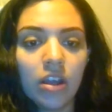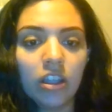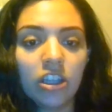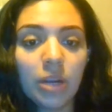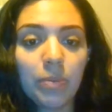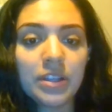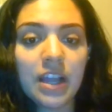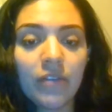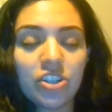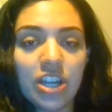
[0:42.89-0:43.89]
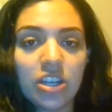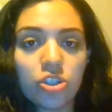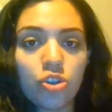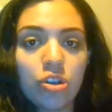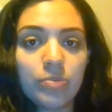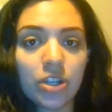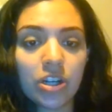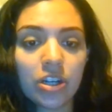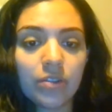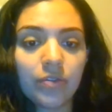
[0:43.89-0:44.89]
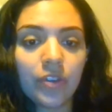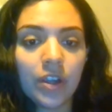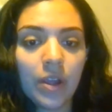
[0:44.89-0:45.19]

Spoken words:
The therapists have a chance to observe